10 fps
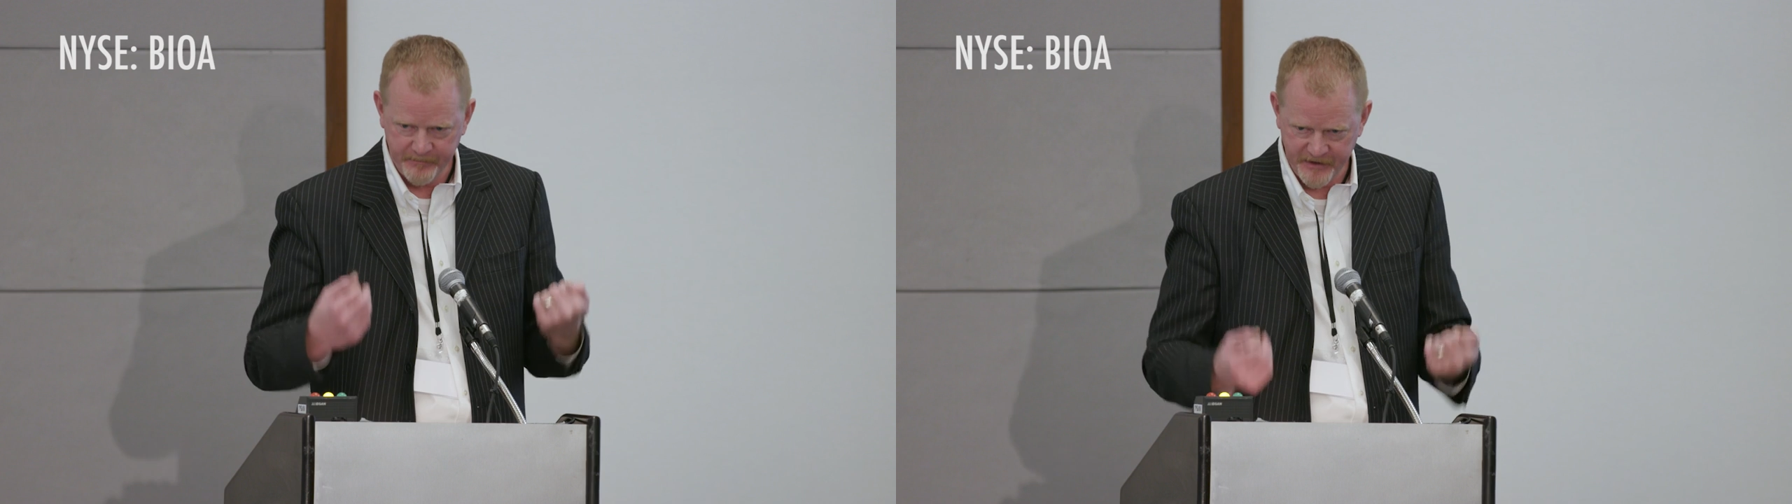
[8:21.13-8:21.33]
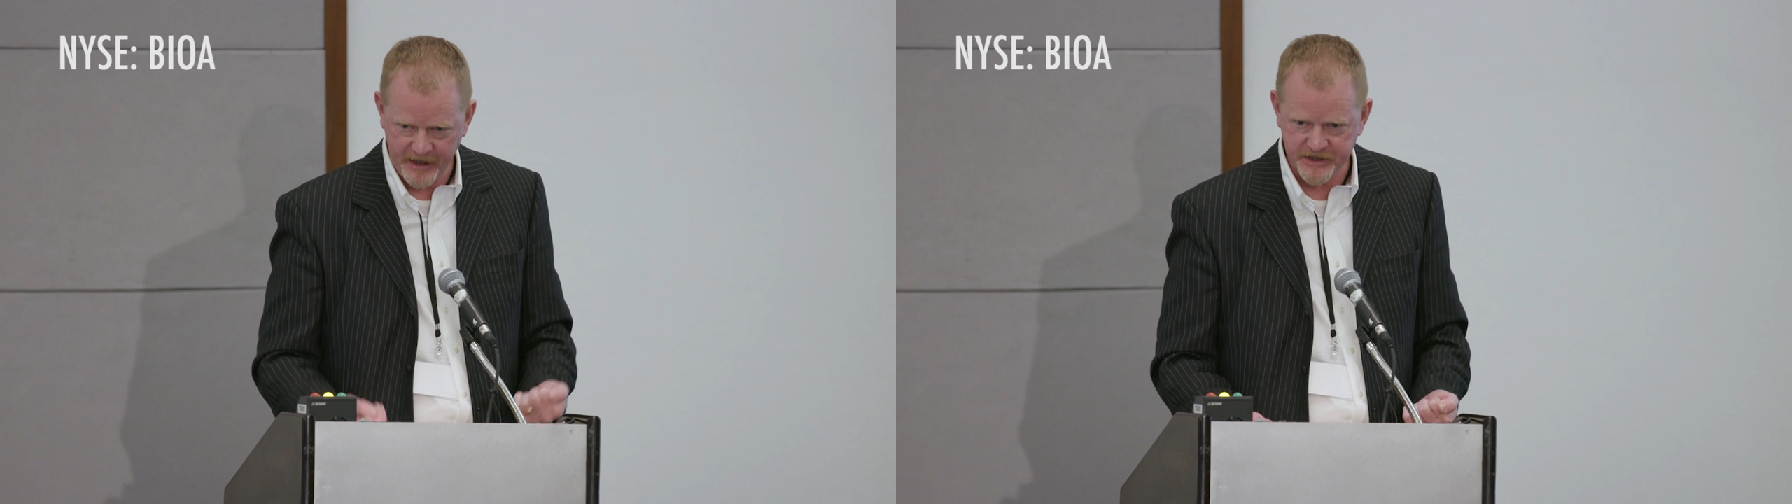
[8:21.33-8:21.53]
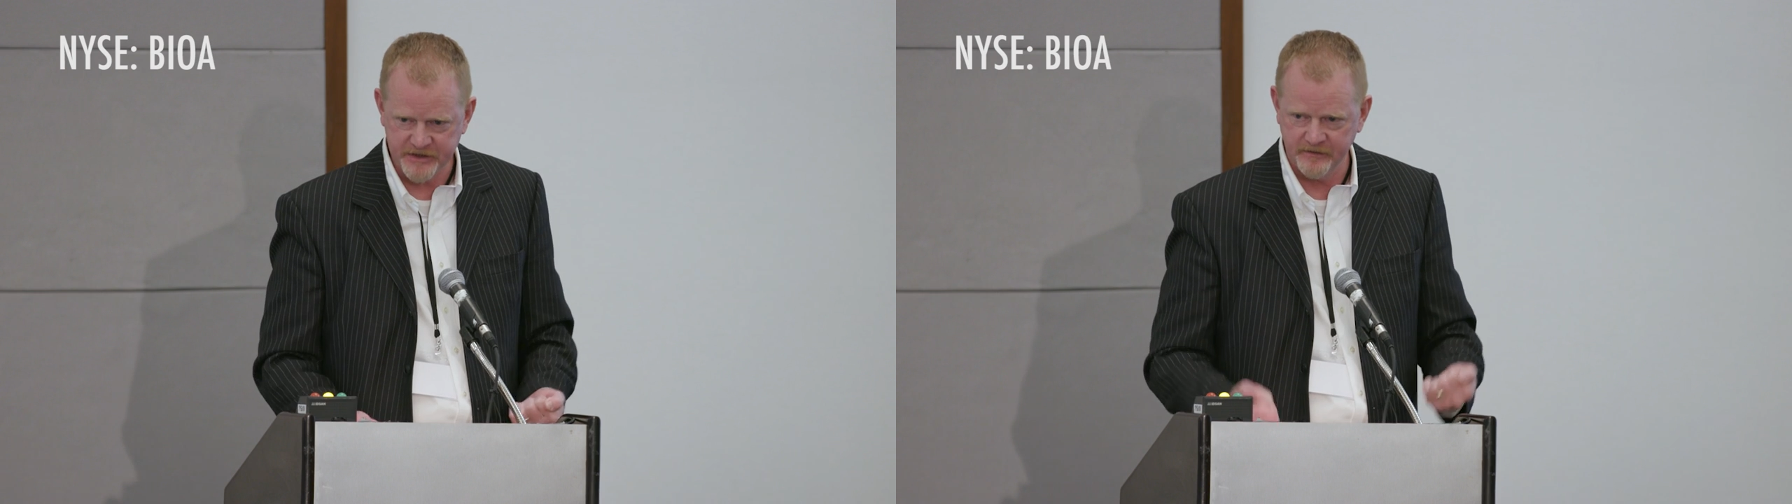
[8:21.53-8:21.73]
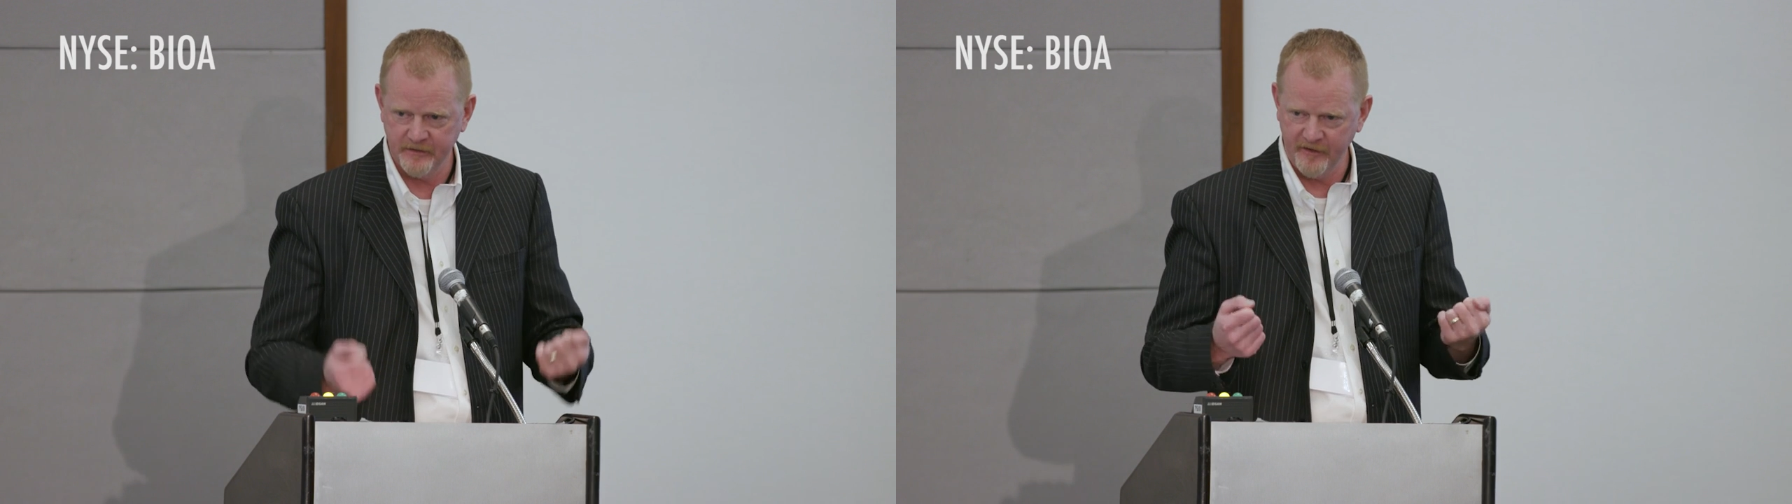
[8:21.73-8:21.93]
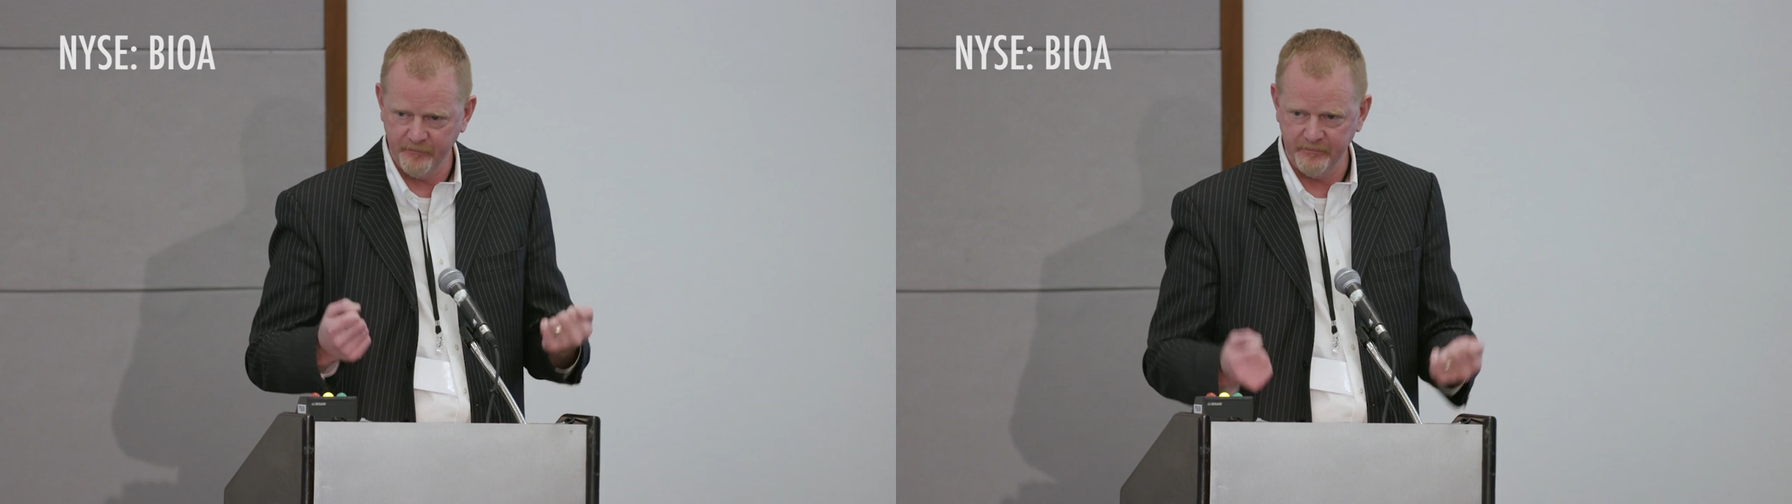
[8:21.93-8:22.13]
production
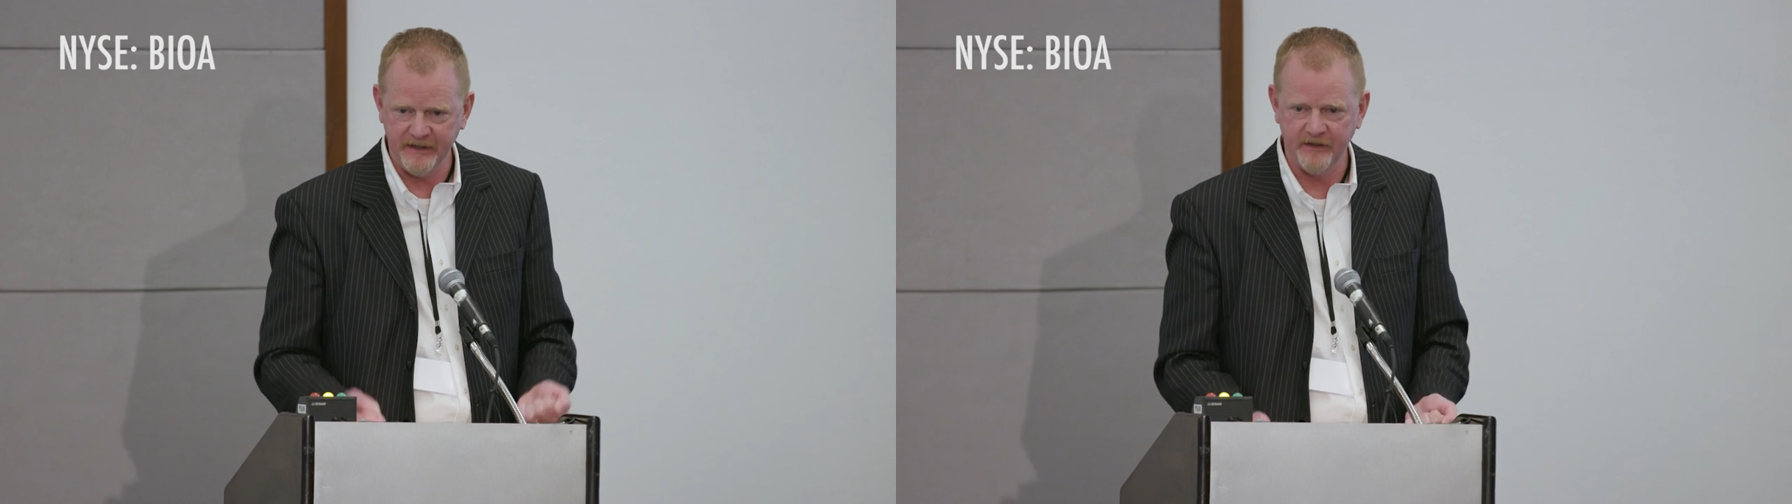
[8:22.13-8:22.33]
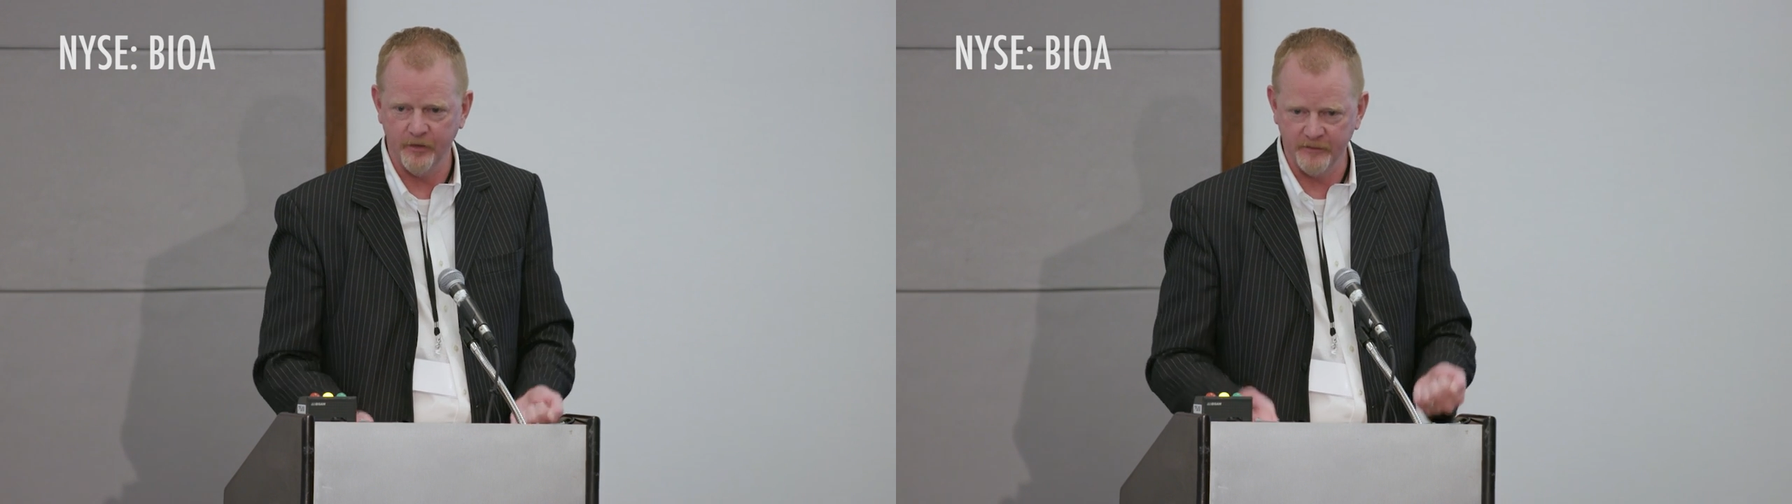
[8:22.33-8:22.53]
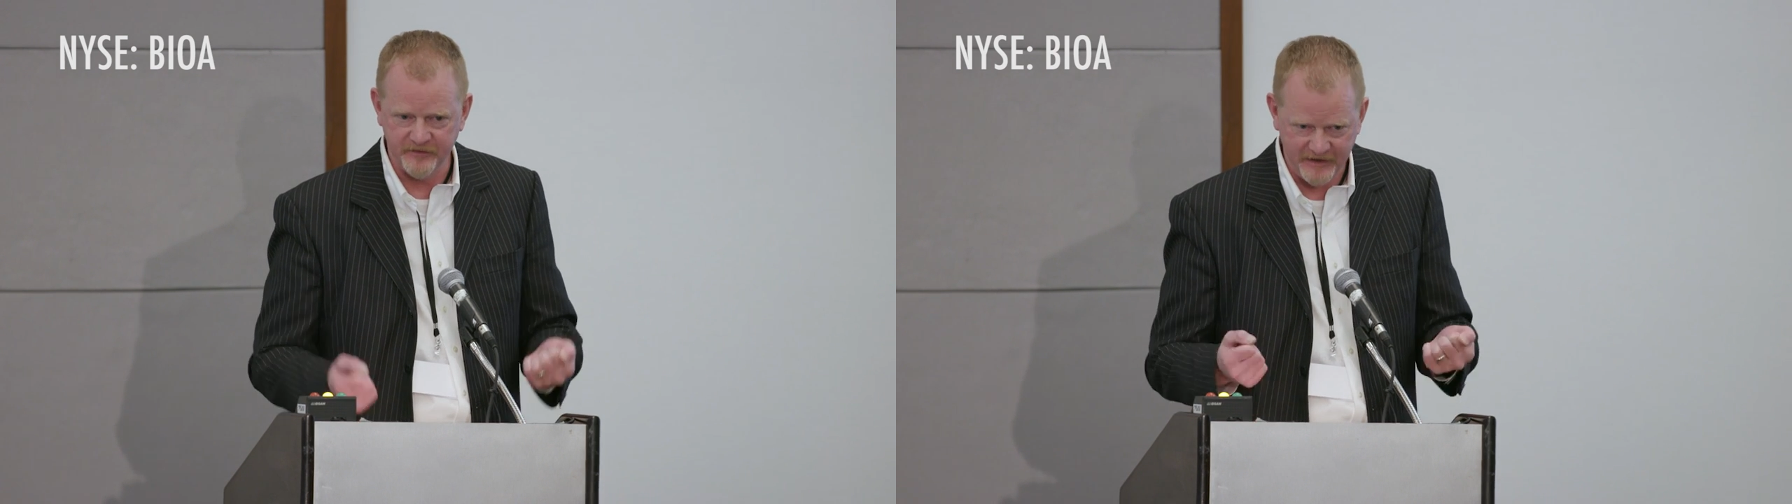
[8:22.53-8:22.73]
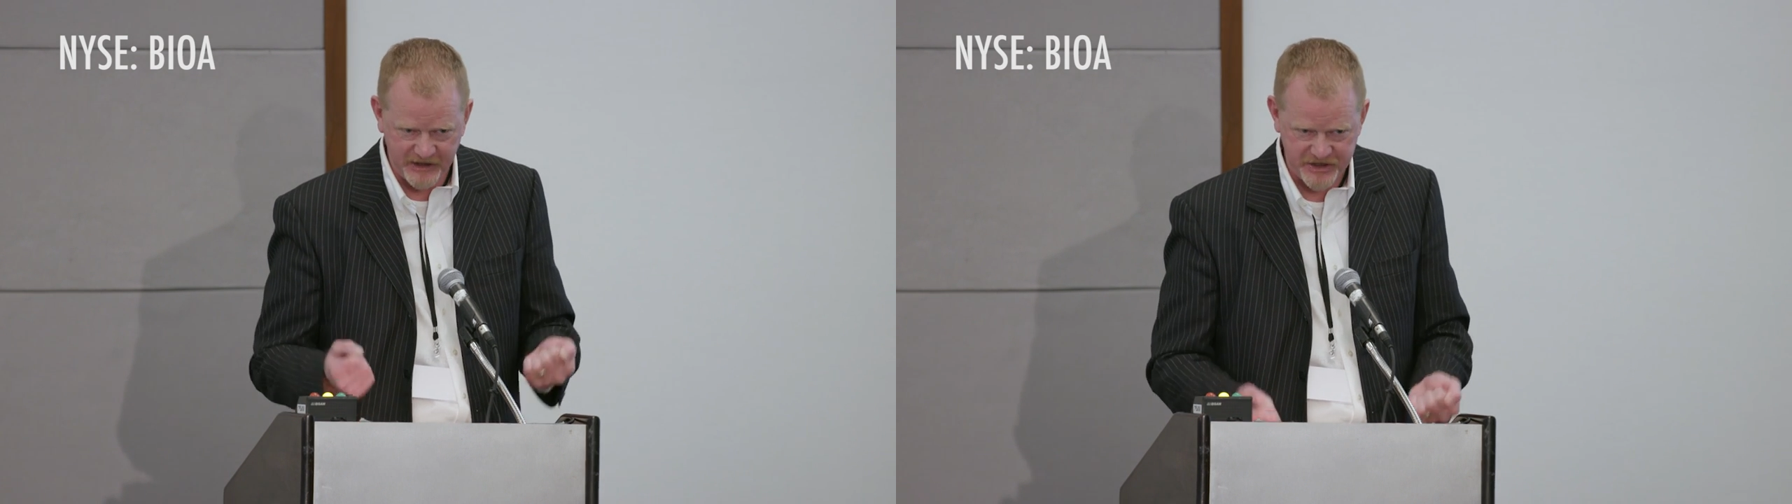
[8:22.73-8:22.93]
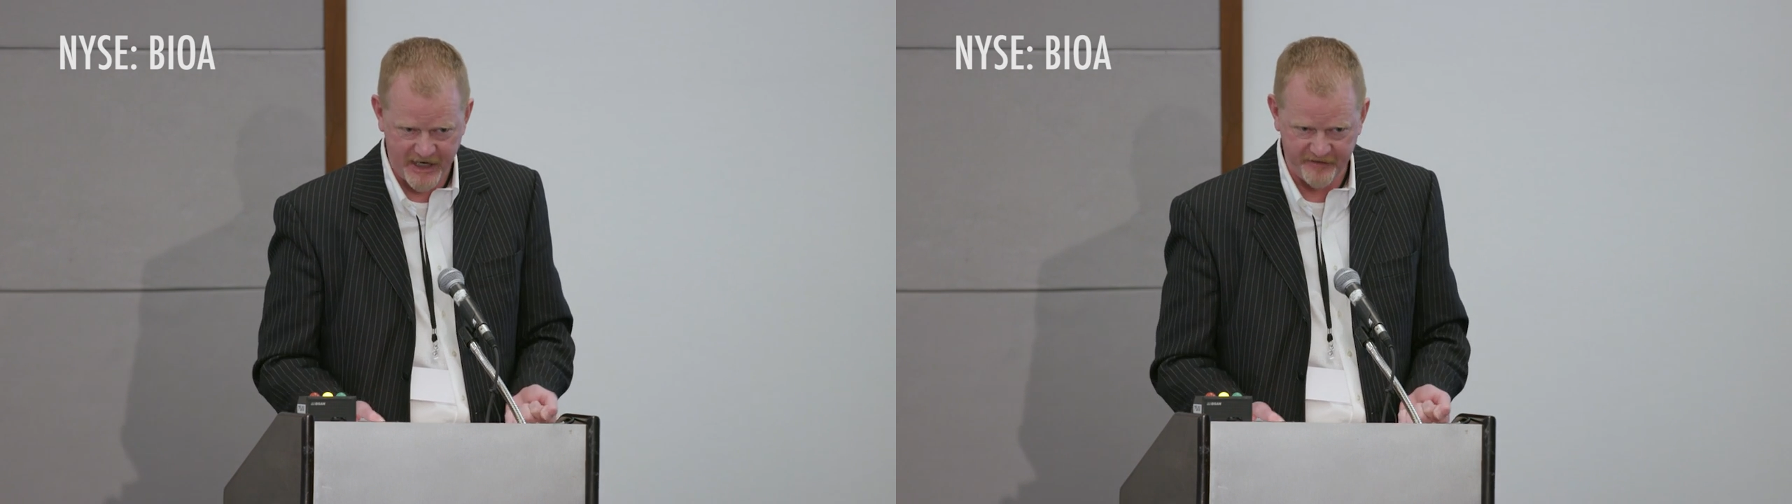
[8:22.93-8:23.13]
of BDO and
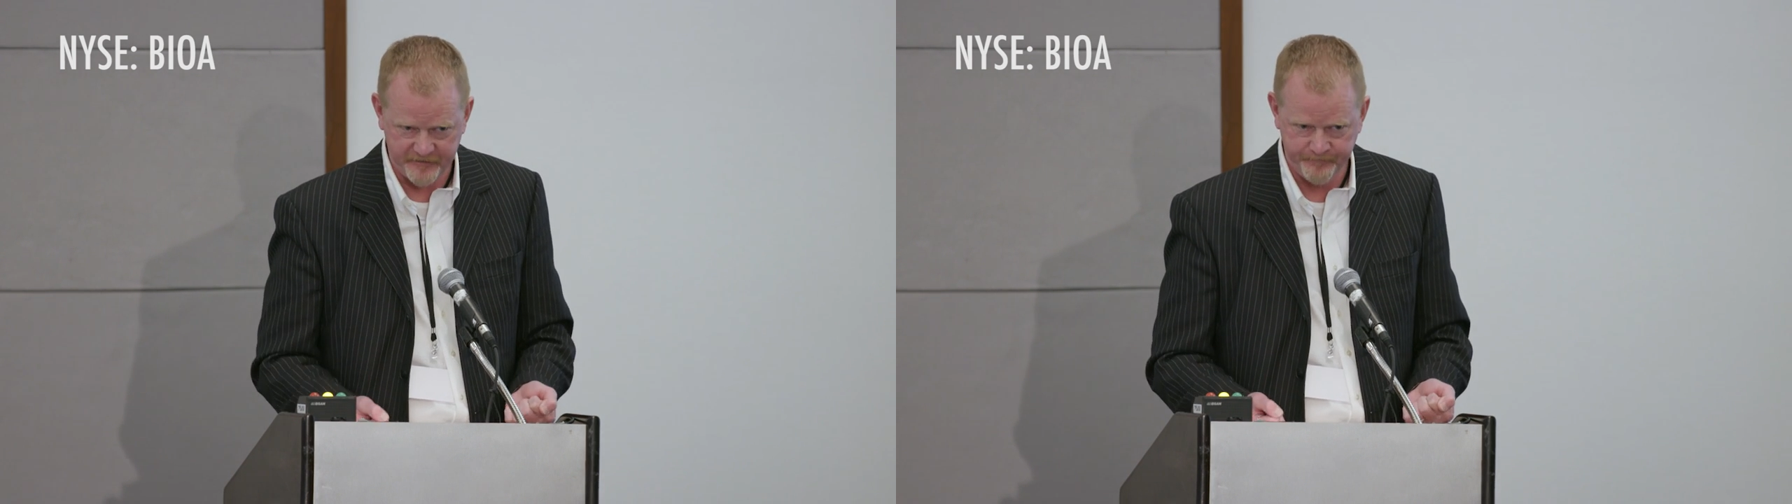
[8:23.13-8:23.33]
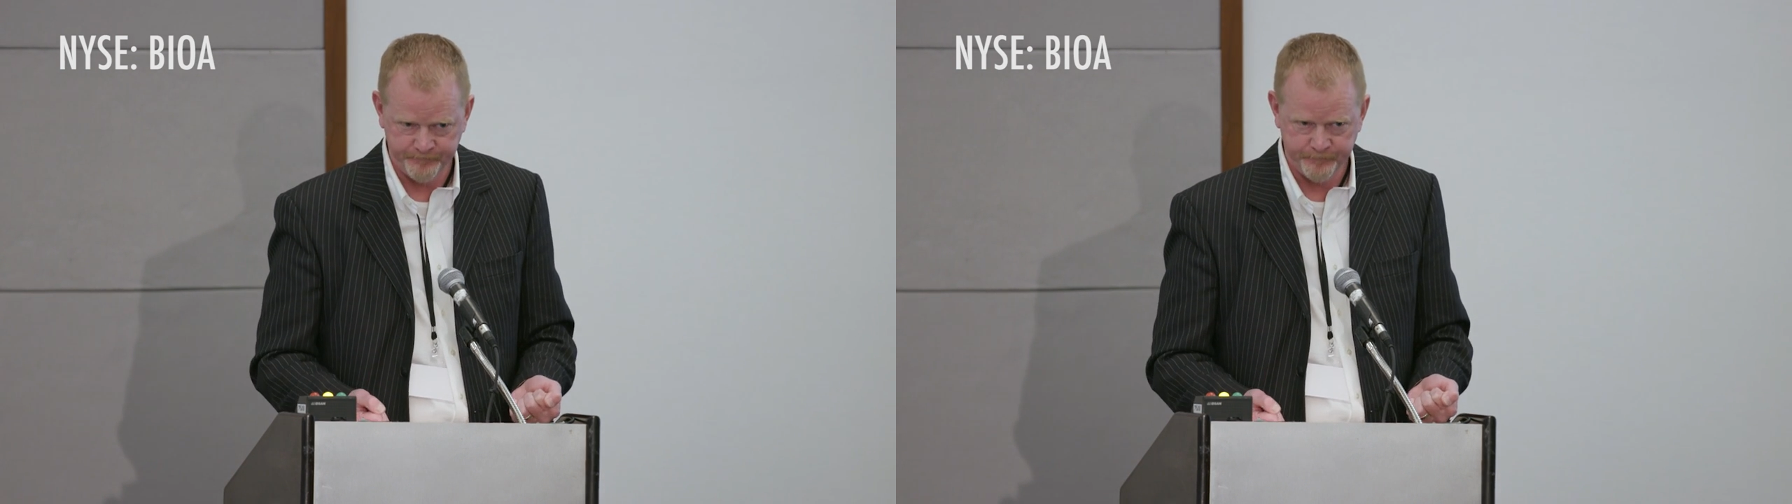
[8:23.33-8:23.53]
THF.